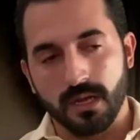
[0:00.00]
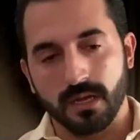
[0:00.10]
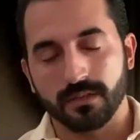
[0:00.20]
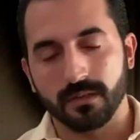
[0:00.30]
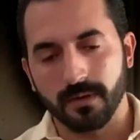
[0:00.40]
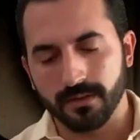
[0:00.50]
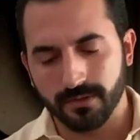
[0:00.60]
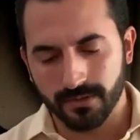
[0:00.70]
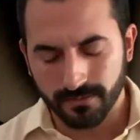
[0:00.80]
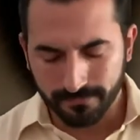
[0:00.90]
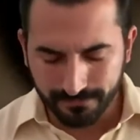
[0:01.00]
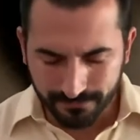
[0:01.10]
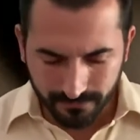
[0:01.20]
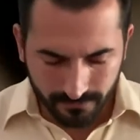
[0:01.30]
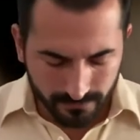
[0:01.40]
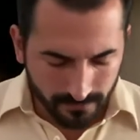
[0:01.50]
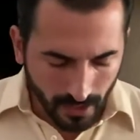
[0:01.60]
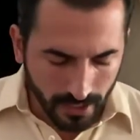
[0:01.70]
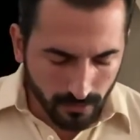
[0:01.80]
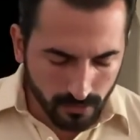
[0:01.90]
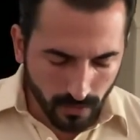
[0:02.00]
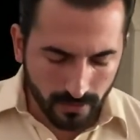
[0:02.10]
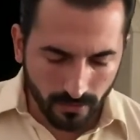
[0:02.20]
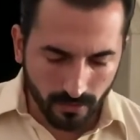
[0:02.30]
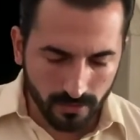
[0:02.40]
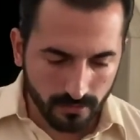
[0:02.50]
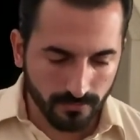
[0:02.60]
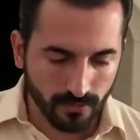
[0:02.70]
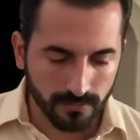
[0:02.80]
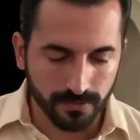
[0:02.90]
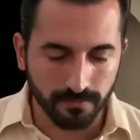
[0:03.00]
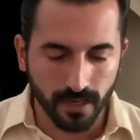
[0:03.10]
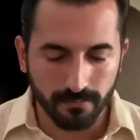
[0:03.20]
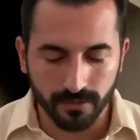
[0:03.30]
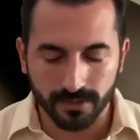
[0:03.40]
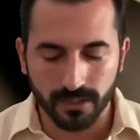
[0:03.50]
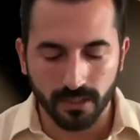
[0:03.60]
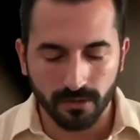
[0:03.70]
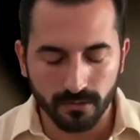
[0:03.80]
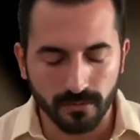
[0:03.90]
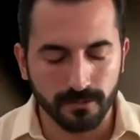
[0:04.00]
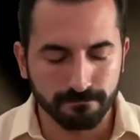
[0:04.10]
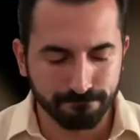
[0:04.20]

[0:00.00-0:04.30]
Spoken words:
and some others. And it was one of the earlier forms of pop music in Cuba.